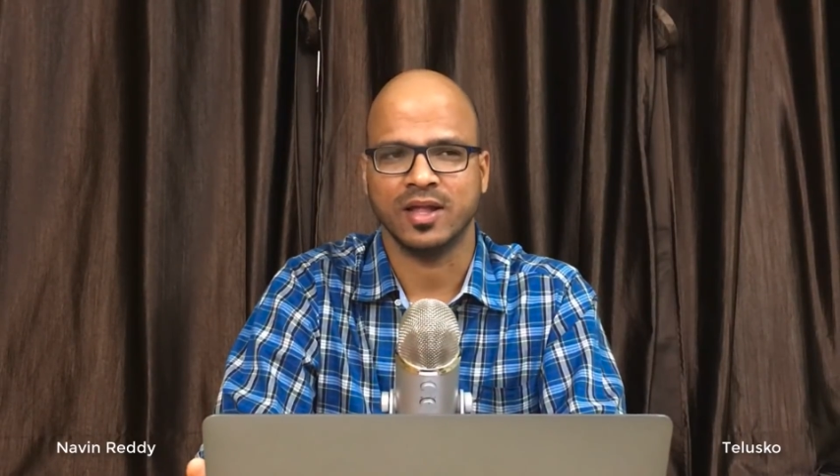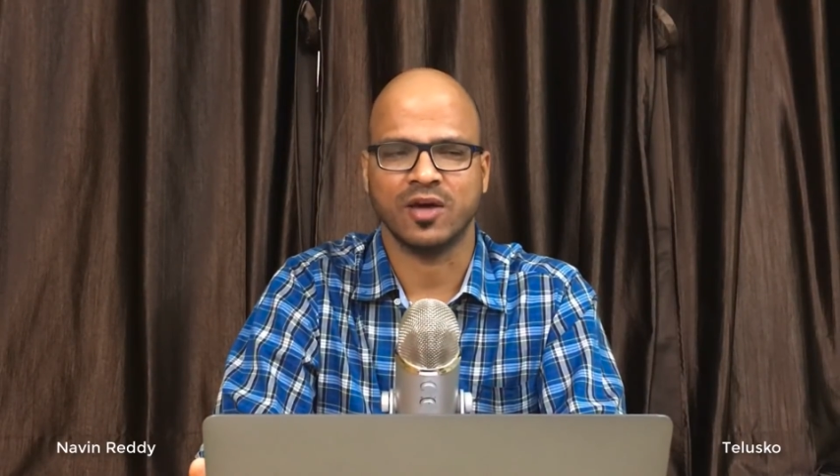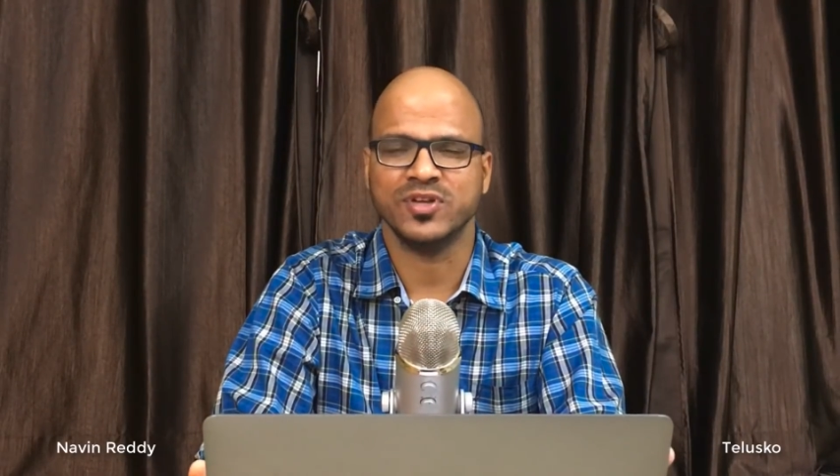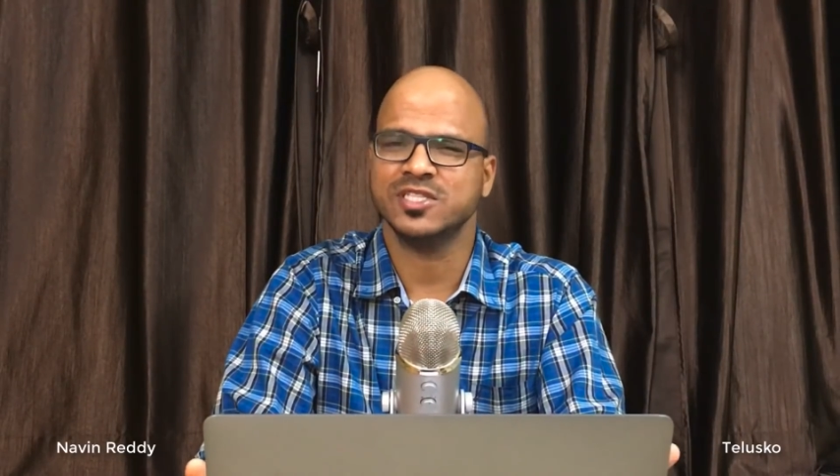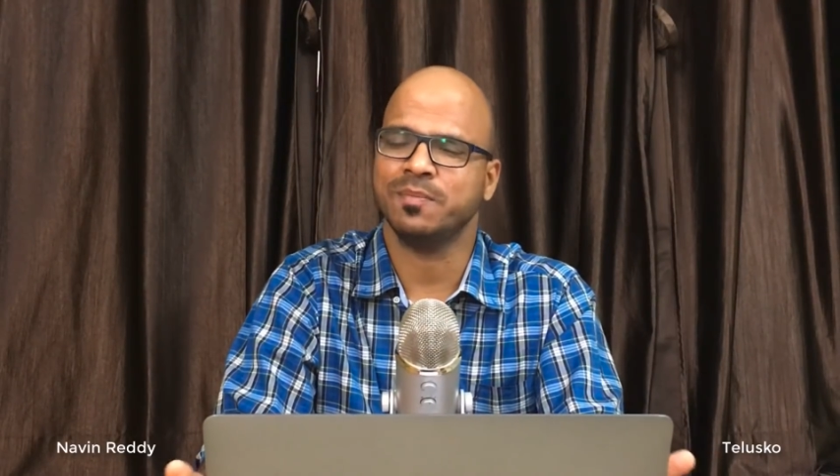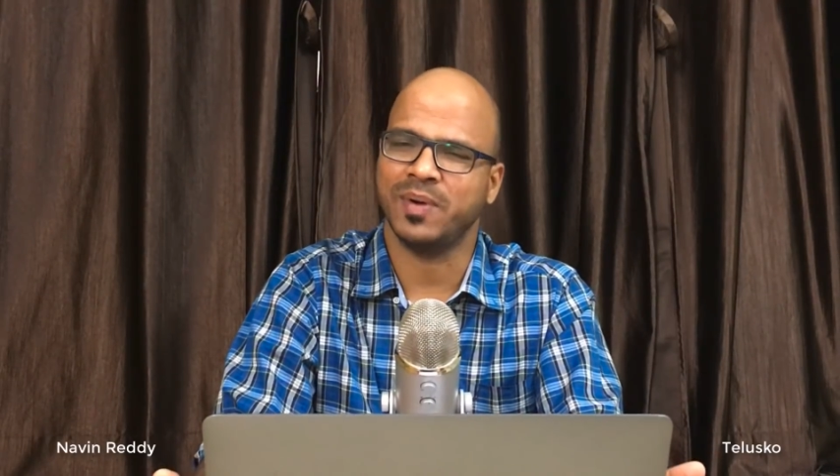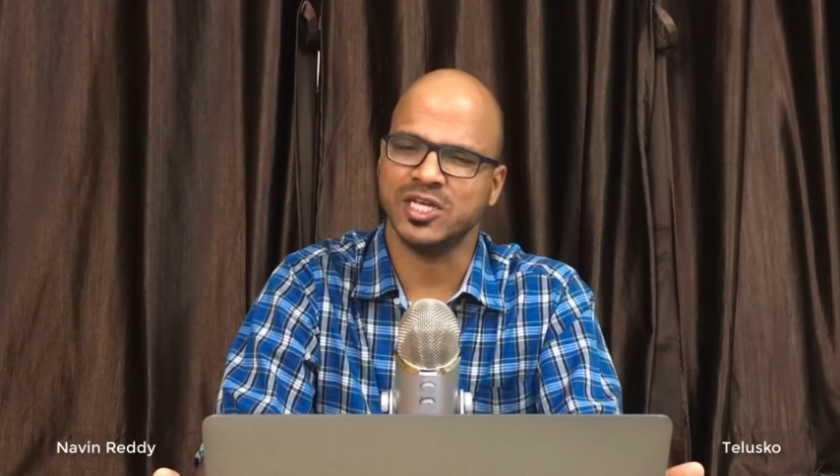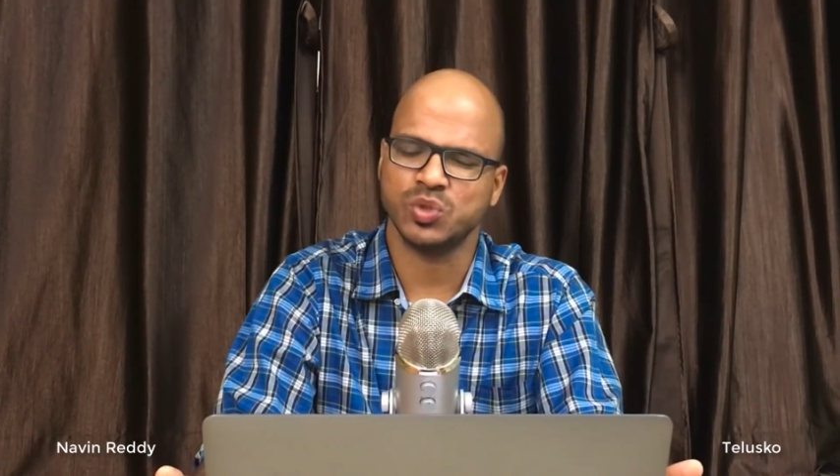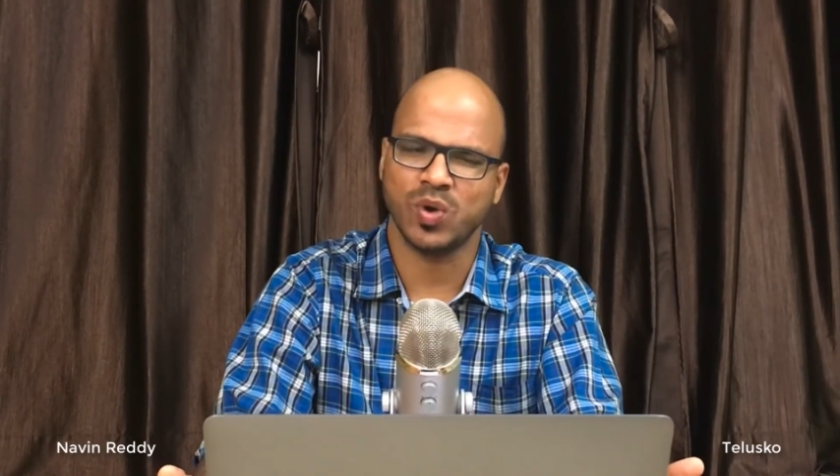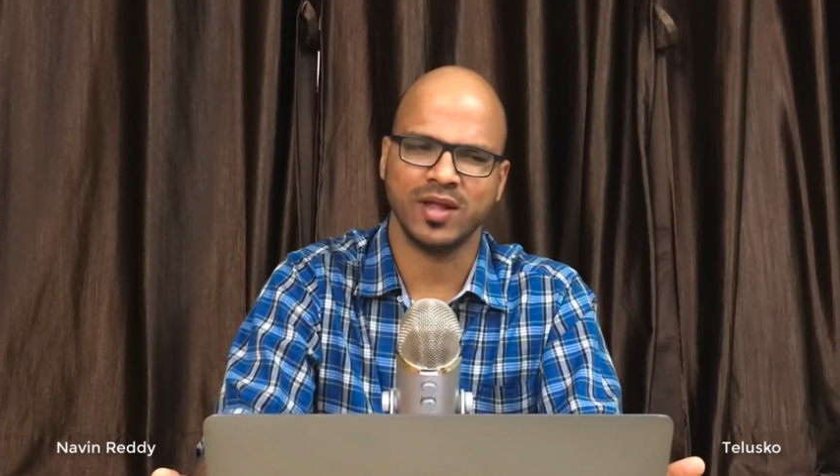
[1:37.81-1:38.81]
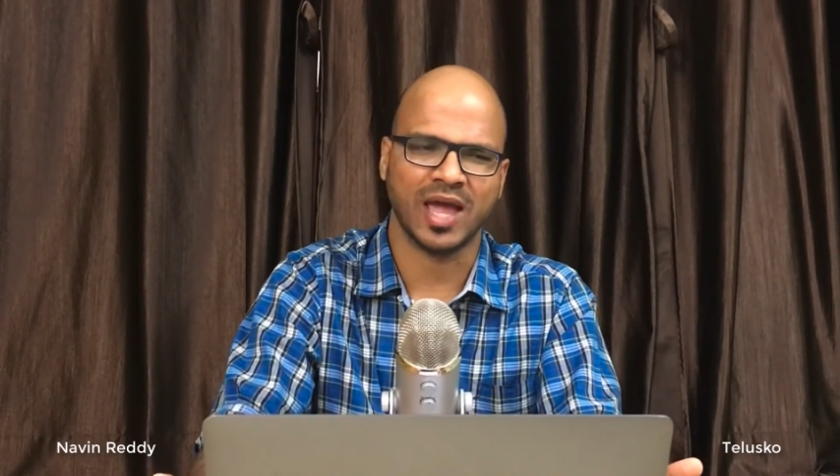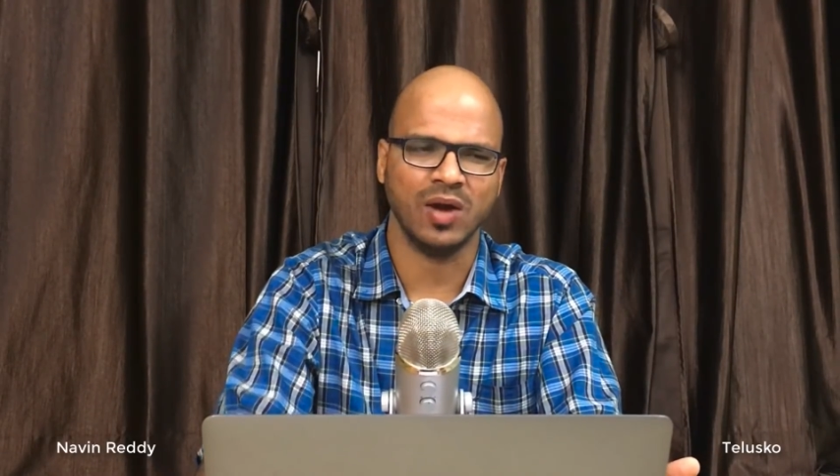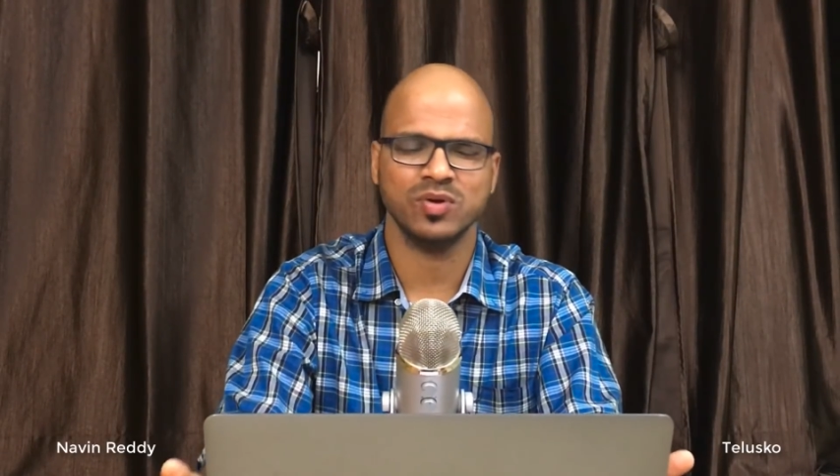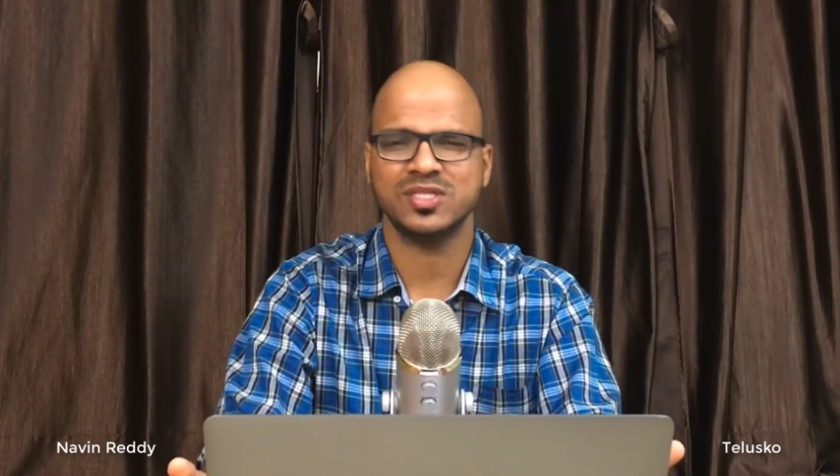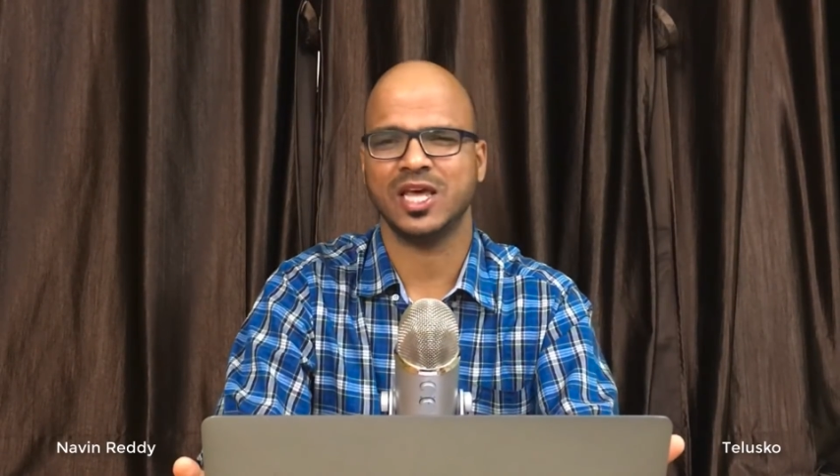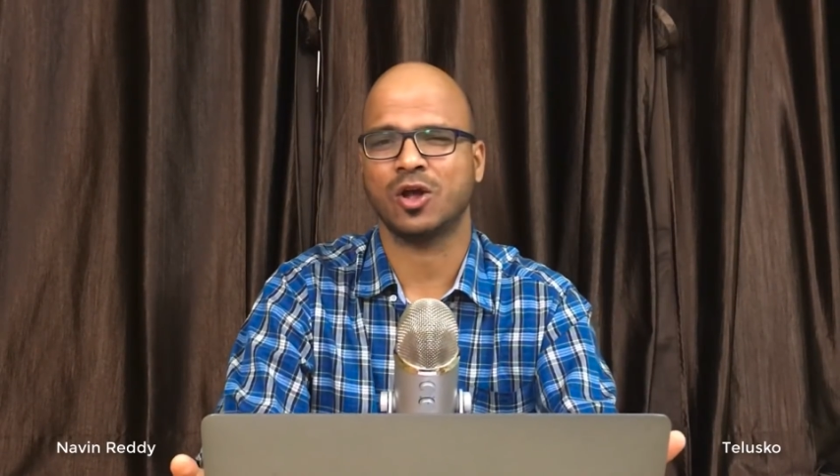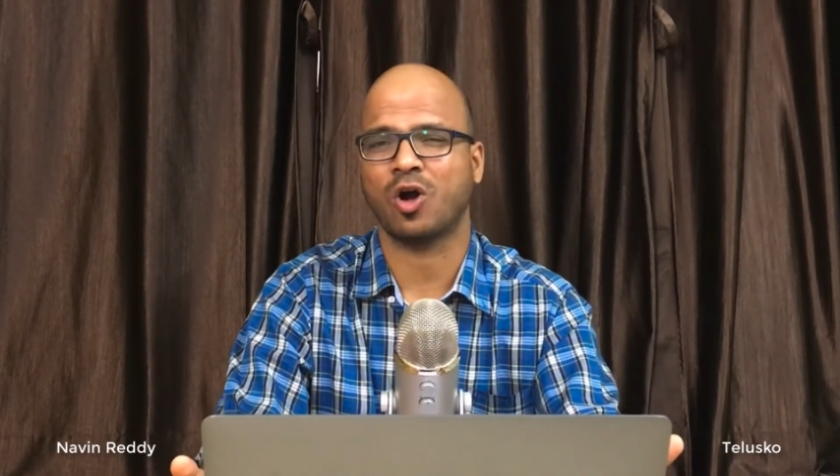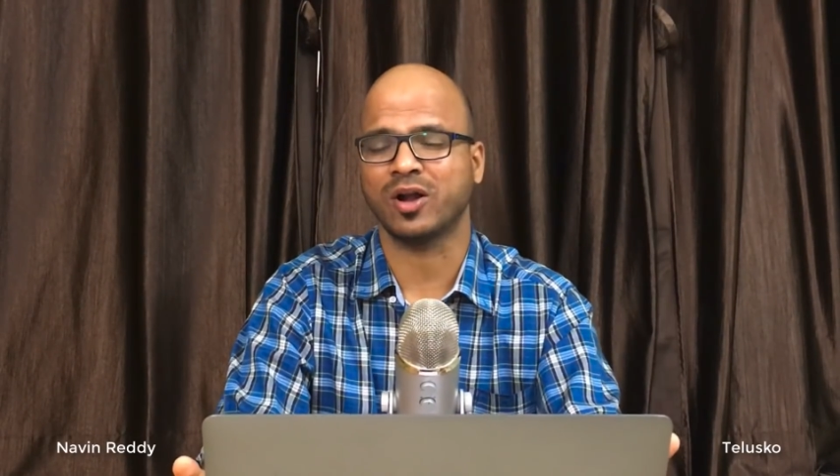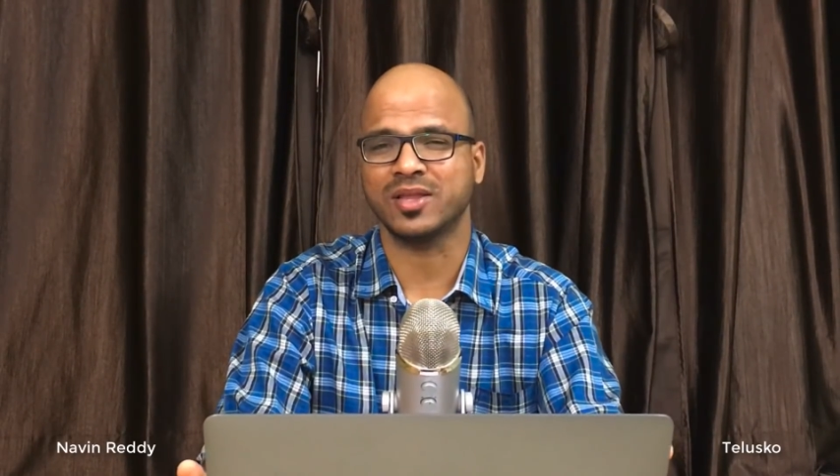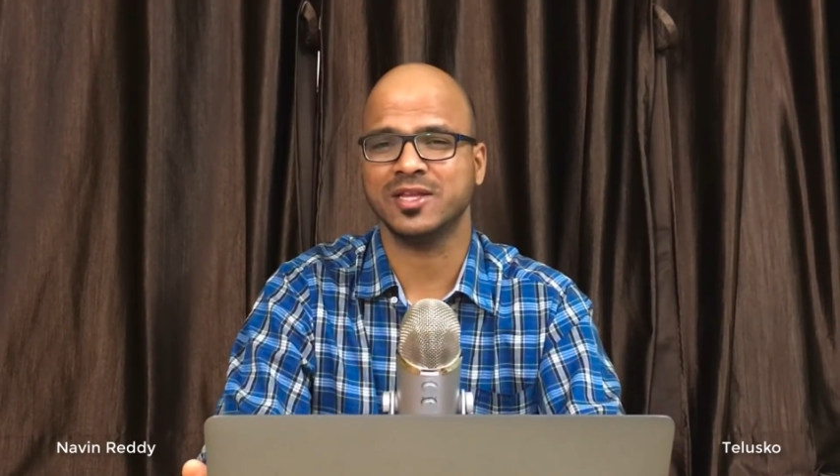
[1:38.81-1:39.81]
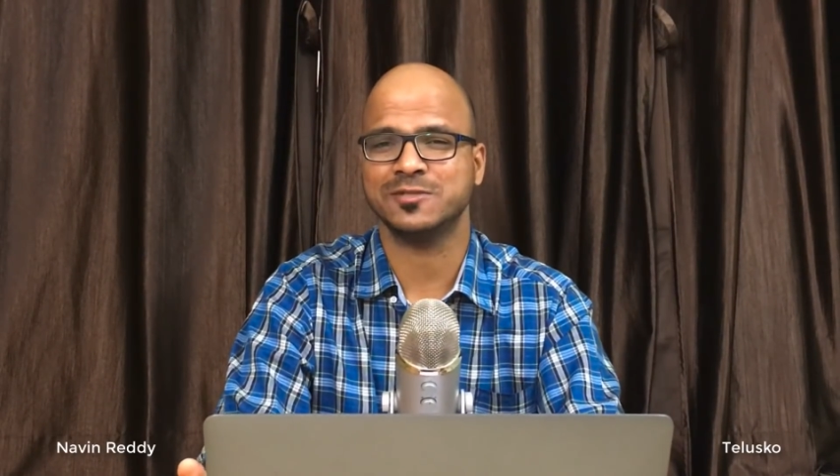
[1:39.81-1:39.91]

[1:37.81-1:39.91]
Now, which is the best one? I would say Kotlin